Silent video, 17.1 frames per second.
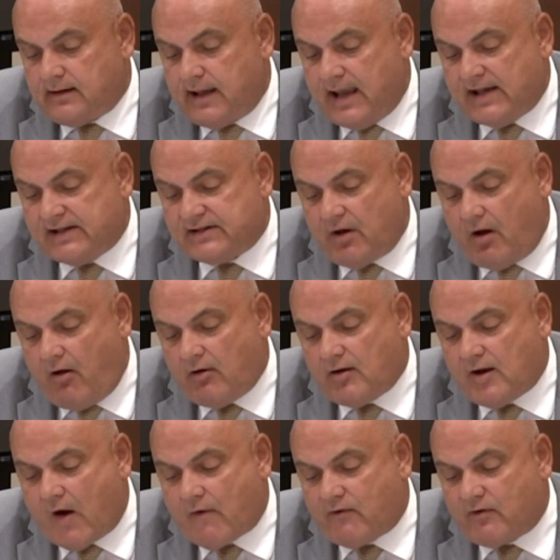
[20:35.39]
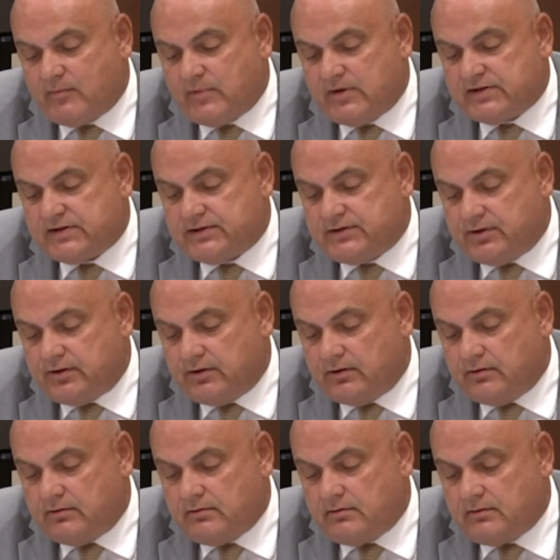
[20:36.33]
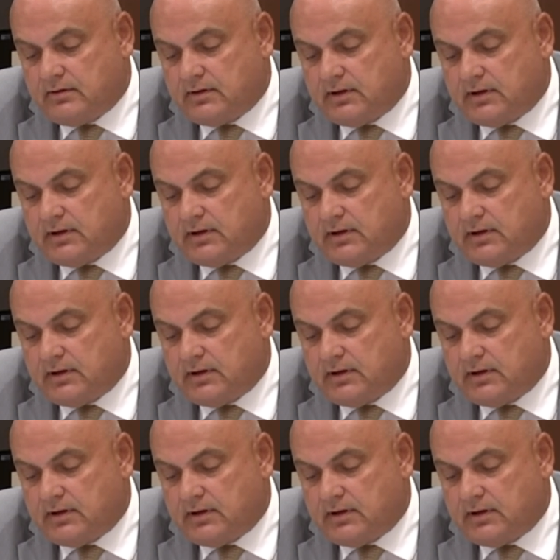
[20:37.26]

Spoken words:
as all governments do,